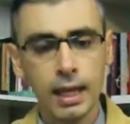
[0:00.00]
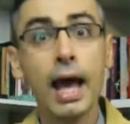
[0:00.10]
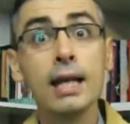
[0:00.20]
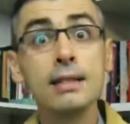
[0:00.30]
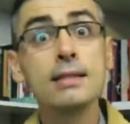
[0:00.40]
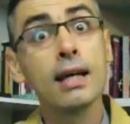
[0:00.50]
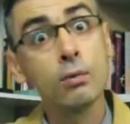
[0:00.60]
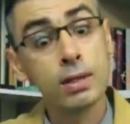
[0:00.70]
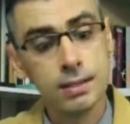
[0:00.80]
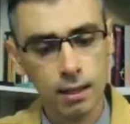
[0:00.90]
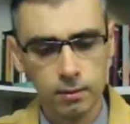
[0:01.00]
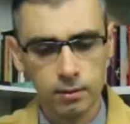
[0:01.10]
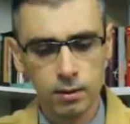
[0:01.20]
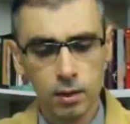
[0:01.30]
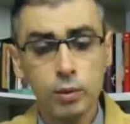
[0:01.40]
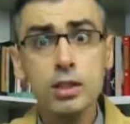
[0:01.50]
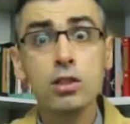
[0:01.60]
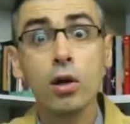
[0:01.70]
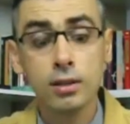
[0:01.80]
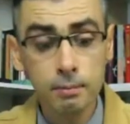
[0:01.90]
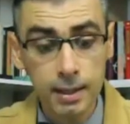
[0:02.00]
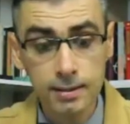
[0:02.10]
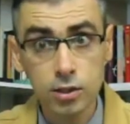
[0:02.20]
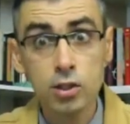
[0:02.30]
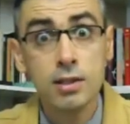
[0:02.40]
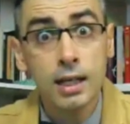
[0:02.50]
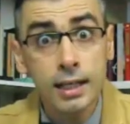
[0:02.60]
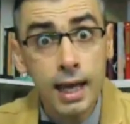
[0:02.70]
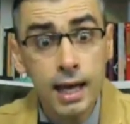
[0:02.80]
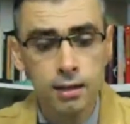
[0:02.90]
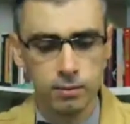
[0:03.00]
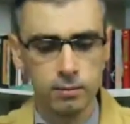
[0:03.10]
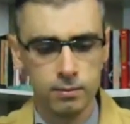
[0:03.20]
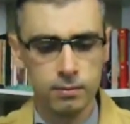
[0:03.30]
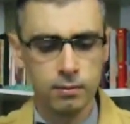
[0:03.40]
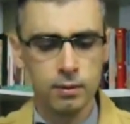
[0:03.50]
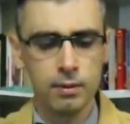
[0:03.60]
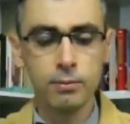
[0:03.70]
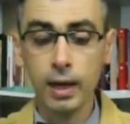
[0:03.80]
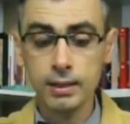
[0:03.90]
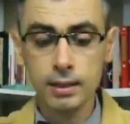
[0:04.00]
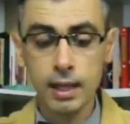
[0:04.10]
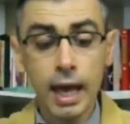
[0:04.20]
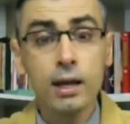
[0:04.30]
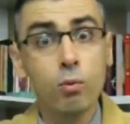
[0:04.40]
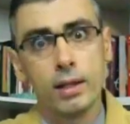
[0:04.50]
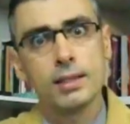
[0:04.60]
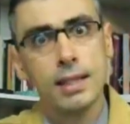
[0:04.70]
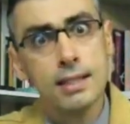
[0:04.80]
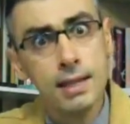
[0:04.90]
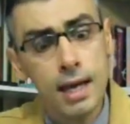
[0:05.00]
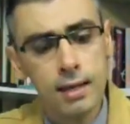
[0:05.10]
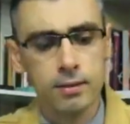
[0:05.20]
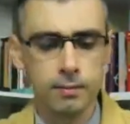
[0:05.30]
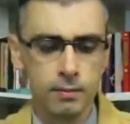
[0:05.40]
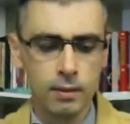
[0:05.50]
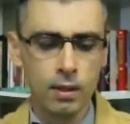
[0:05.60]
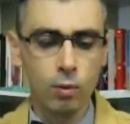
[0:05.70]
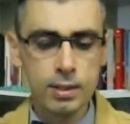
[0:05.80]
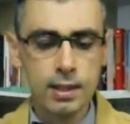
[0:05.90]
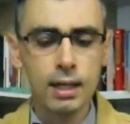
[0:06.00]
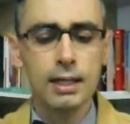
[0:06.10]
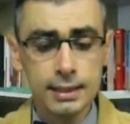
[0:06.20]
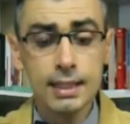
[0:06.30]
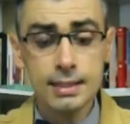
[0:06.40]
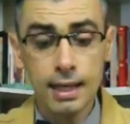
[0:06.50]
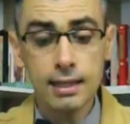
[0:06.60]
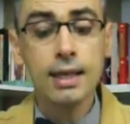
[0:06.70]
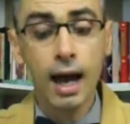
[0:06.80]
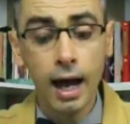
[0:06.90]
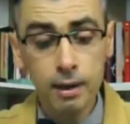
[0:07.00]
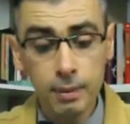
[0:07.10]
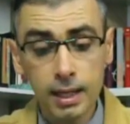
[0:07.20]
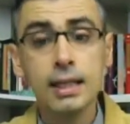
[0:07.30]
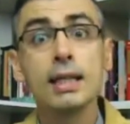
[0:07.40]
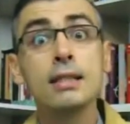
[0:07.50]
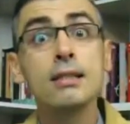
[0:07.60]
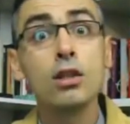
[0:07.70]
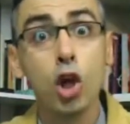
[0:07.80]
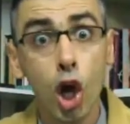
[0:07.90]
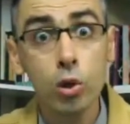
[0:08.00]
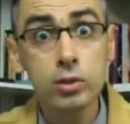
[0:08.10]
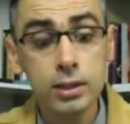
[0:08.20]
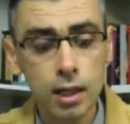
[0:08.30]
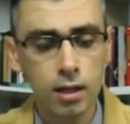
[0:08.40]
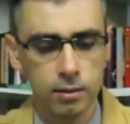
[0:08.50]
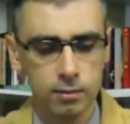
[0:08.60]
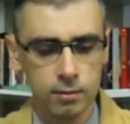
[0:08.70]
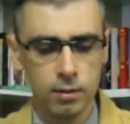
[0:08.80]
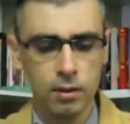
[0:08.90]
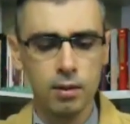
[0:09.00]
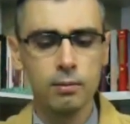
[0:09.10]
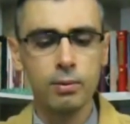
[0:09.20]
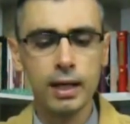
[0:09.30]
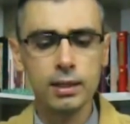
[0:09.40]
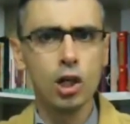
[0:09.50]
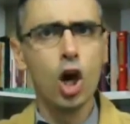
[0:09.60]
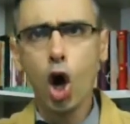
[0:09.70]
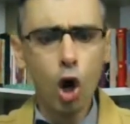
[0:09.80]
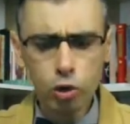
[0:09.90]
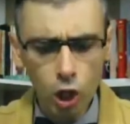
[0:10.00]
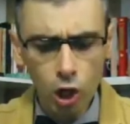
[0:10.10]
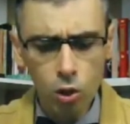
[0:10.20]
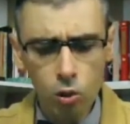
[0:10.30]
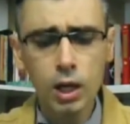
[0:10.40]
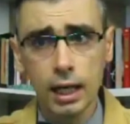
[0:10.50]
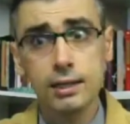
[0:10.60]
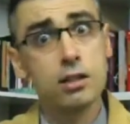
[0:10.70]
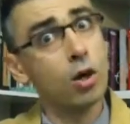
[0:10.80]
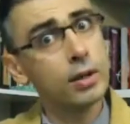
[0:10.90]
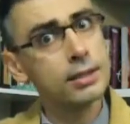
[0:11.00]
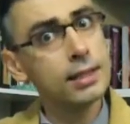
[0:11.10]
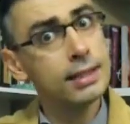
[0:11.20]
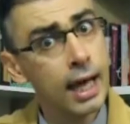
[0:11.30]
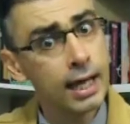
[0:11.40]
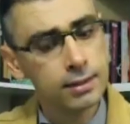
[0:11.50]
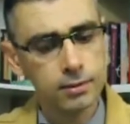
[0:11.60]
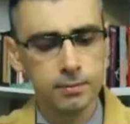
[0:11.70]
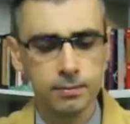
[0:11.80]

Alice and Wasan, we saw the messengers again. Brandon, and what did they say? Wasan, they said the Ironman is closer. Brandon, oh no, let's go and tell Dad.